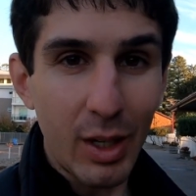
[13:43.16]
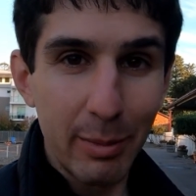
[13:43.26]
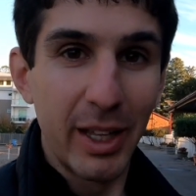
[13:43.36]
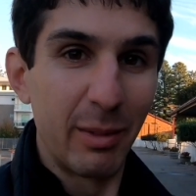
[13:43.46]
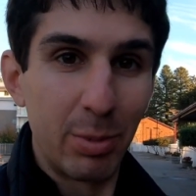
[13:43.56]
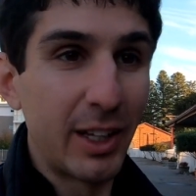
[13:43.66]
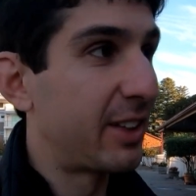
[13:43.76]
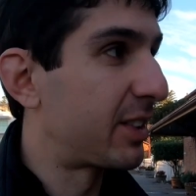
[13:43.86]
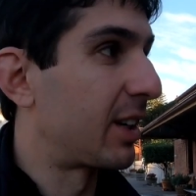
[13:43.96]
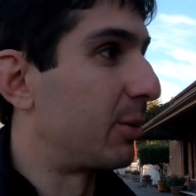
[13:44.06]
But yeah,
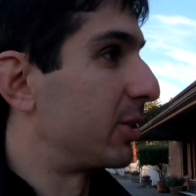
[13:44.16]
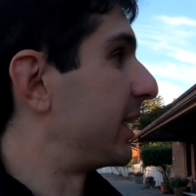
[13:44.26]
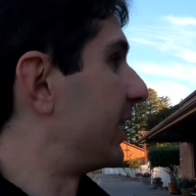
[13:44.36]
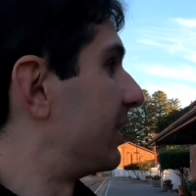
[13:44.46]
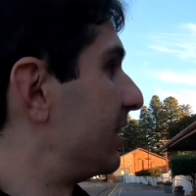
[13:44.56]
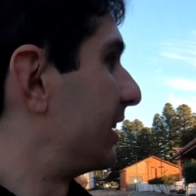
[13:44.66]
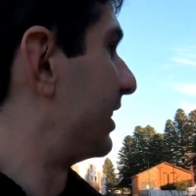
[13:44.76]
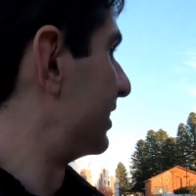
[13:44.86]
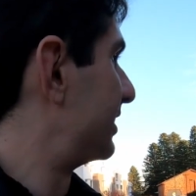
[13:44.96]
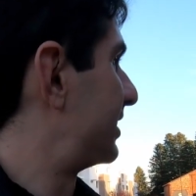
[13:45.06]
please come on down
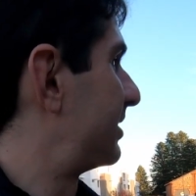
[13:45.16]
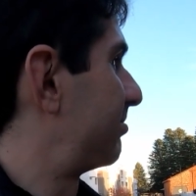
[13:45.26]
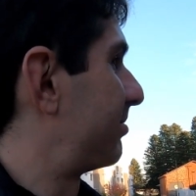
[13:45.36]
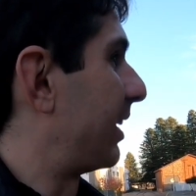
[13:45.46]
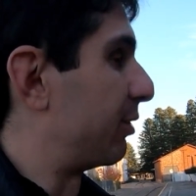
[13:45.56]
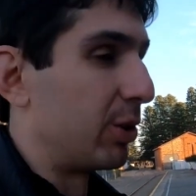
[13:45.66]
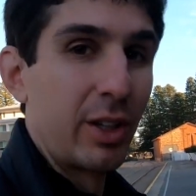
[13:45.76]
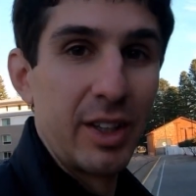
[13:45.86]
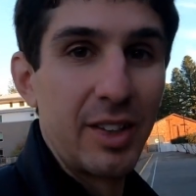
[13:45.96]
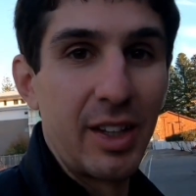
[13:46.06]
and have a
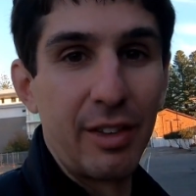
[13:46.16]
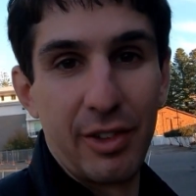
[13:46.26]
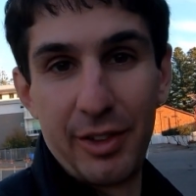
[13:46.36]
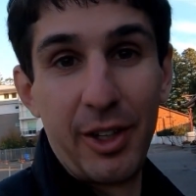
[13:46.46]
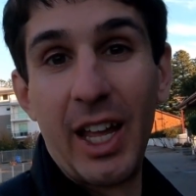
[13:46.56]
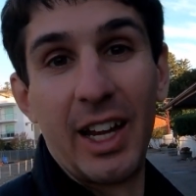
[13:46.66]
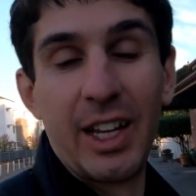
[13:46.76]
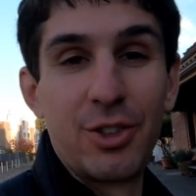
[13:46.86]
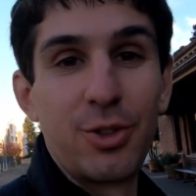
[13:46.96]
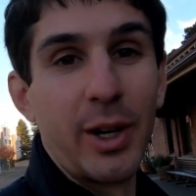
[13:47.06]
look at this stuff, and if you can
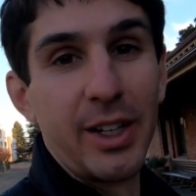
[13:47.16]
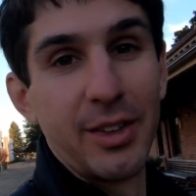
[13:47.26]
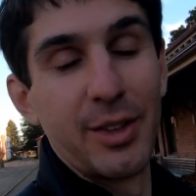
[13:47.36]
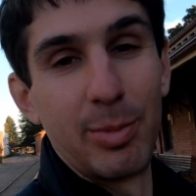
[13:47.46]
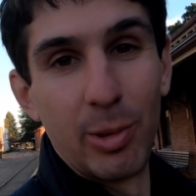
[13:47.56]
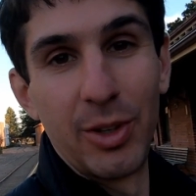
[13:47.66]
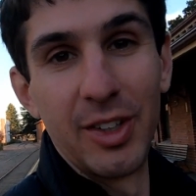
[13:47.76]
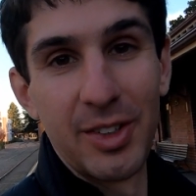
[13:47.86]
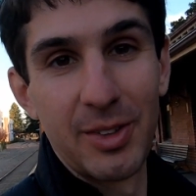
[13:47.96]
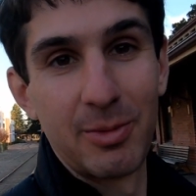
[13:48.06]
catch a train and support
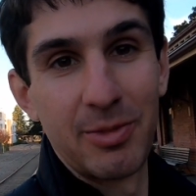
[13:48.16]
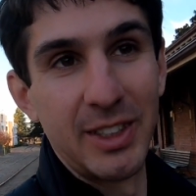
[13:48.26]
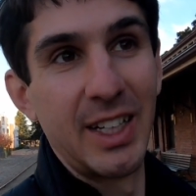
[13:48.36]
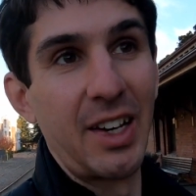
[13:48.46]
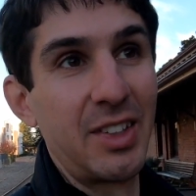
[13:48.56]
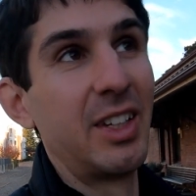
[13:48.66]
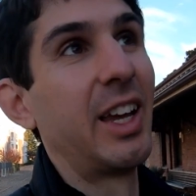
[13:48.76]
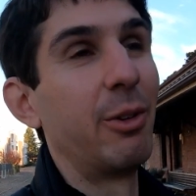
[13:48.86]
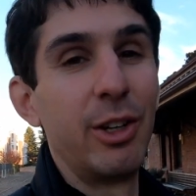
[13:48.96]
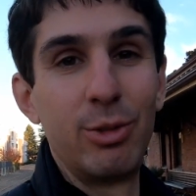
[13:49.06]
this fantastic
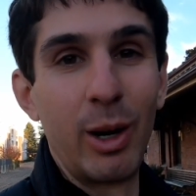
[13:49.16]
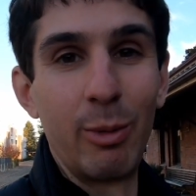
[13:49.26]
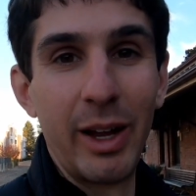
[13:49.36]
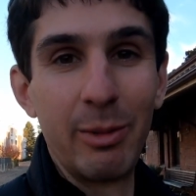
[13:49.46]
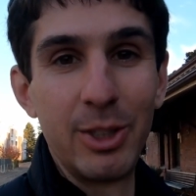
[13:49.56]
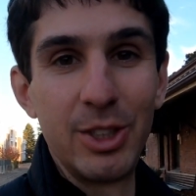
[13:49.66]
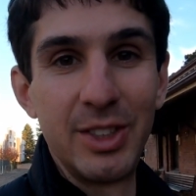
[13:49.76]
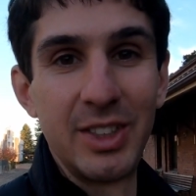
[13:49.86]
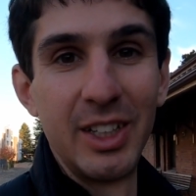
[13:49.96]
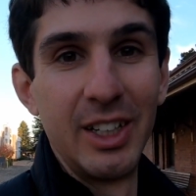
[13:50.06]
heritage railway, which
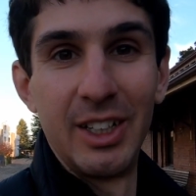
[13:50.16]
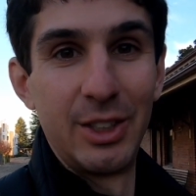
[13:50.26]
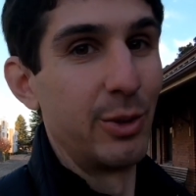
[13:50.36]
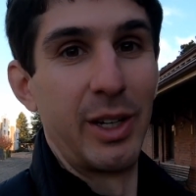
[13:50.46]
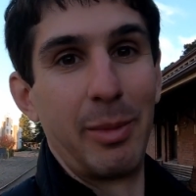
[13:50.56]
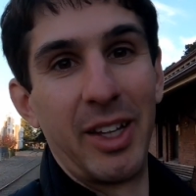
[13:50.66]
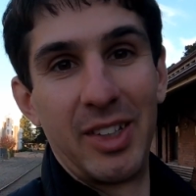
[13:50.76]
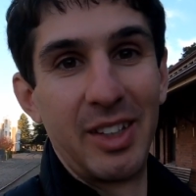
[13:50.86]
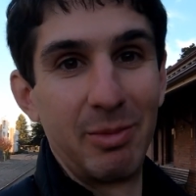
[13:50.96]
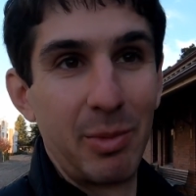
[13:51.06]
is doing
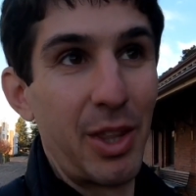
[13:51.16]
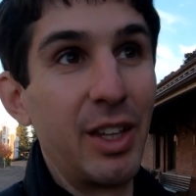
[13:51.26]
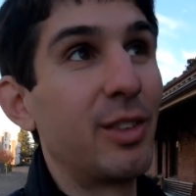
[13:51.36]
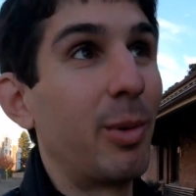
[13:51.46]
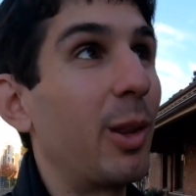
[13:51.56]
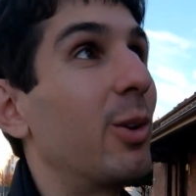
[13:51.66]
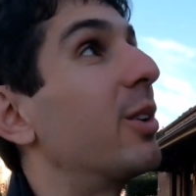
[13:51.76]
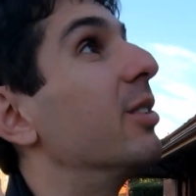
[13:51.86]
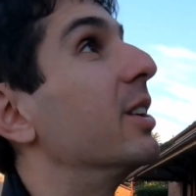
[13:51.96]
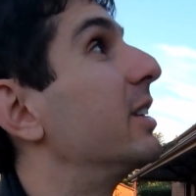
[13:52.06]
amazing things by the
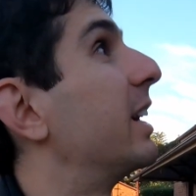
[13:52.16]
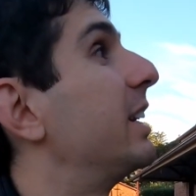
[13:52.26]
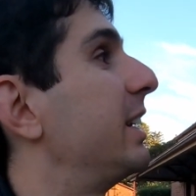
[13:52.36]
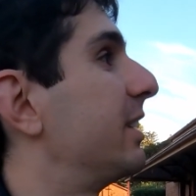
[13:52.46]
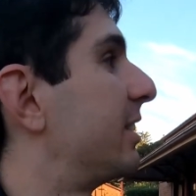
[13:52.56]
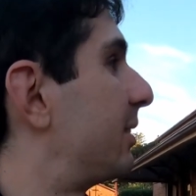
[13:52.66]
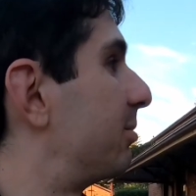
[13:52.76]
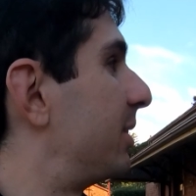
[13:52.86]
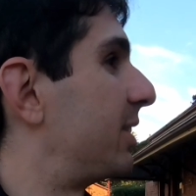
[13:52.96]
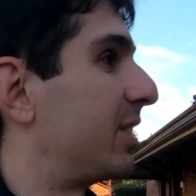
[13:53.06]
look of it down here.
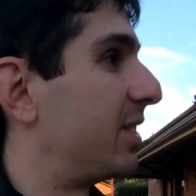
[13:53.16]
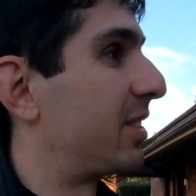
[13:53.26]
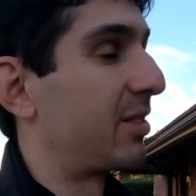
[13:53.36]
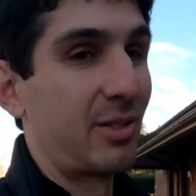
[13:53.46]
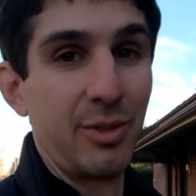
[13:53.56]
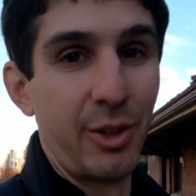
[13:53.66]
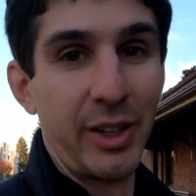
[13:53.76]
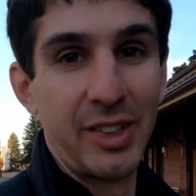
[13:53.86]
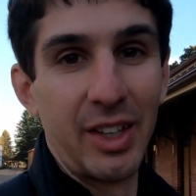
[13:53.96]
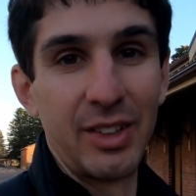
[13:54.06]
This is a
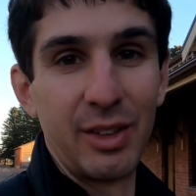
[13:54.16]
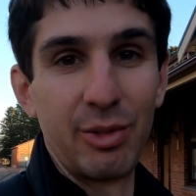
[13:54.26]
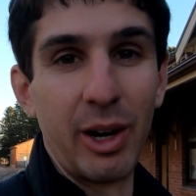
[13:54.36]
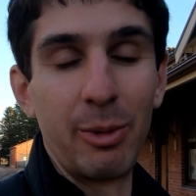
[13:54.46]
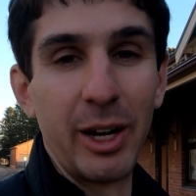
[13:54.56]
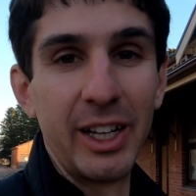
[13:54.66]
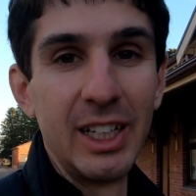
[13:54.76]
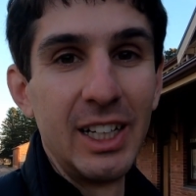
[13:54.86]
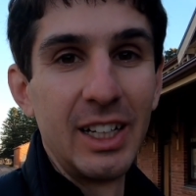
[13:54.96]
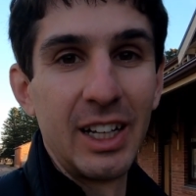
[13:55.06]
very extensive railway,
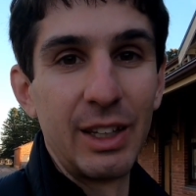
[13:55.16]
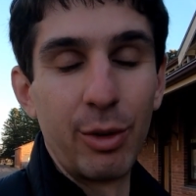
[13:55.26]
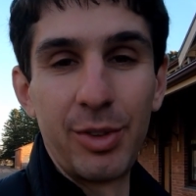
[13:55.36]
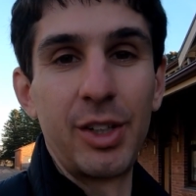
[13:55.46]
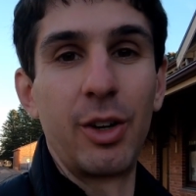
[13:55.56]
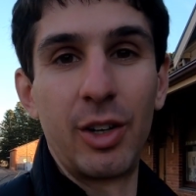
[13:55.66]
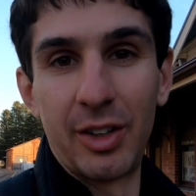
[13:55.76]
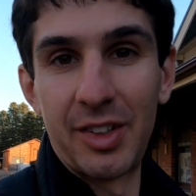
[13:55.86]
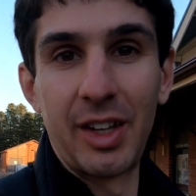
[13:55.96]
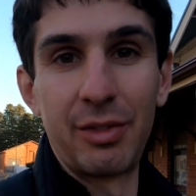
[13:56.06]
and they've obviously got a
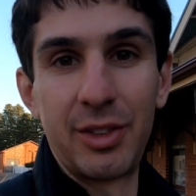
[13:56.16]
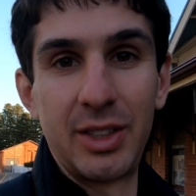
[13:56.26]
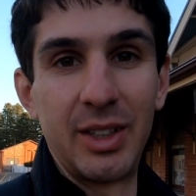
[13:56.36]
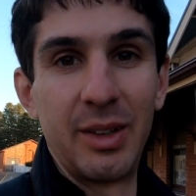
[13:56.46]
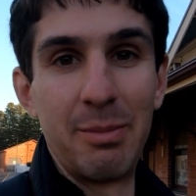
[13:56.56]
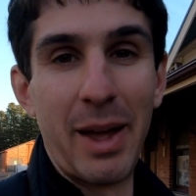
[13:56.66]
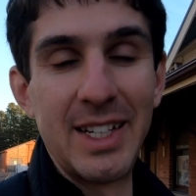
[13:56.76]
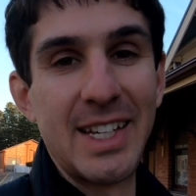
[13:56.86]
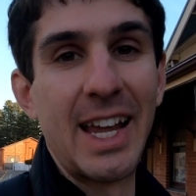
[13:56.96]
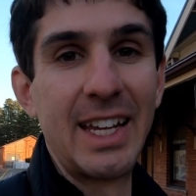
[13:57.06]
lot of stuff to
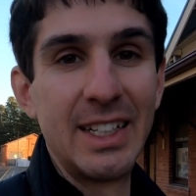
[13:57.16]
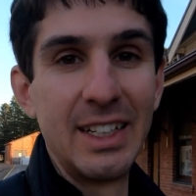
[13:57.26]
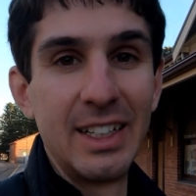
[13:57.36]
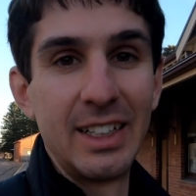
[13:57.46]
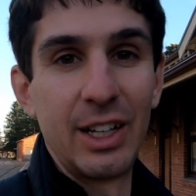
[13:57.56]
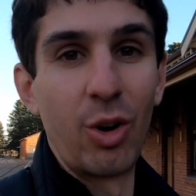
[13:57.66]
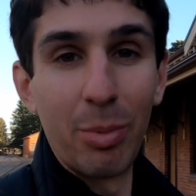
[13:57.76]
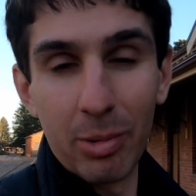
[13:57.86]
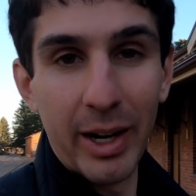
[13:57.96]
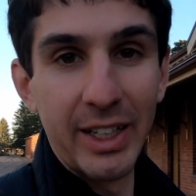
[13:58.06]
maintain and
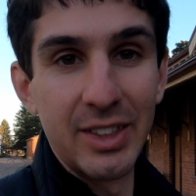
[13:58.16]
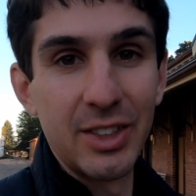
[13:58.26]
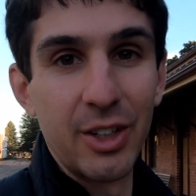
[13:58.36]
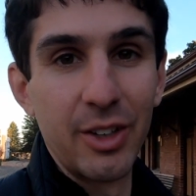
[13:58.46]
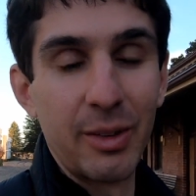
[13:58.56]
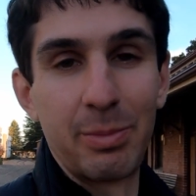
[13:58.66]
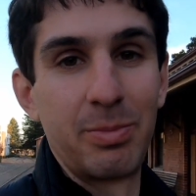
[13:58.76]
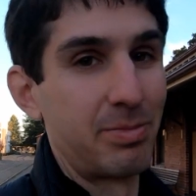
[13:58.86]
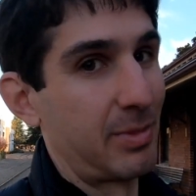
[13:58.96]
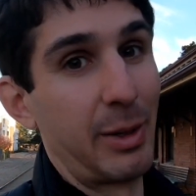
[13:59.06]
operate, so
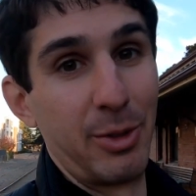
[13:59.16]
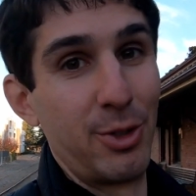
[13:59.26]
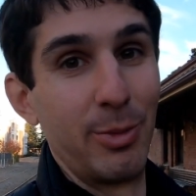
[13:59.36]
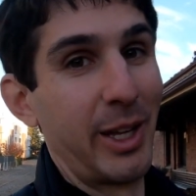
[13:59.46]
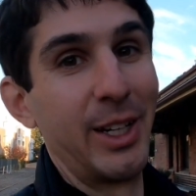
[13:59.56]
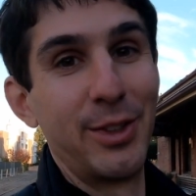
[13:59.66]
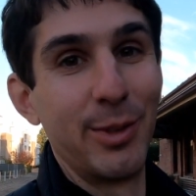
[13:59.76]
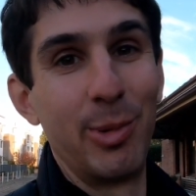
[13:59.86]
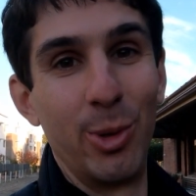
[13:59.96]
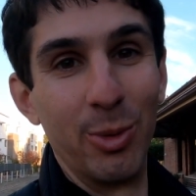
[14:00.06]
I'm assuming any
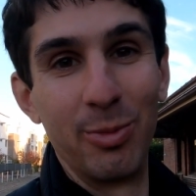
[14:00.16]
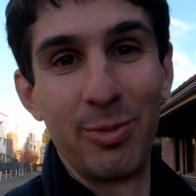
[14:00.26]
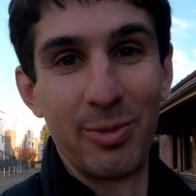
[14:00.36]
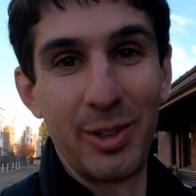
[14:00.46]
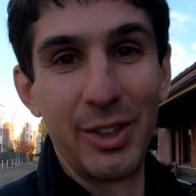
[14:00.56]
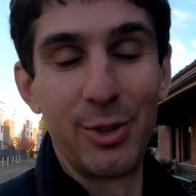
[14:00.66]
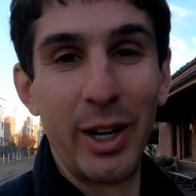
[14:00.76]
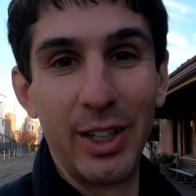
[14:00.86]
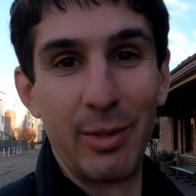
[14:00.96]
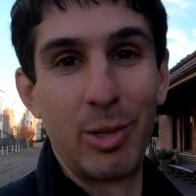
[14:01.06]
support is
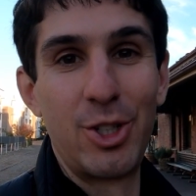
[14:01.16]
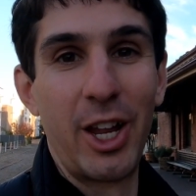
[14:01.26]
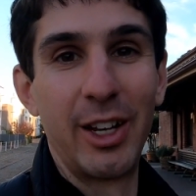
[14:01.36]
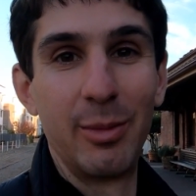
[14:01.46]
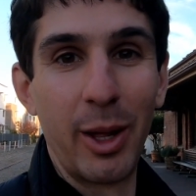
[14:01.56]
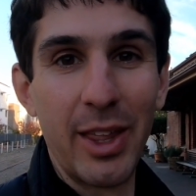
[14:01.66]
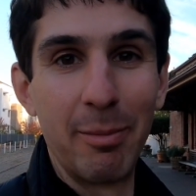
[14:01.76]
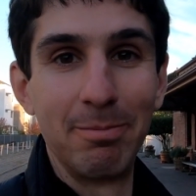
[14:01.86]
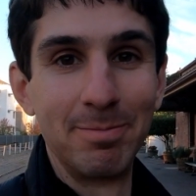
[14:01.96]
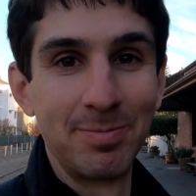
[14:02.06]
greatly appreciated by them.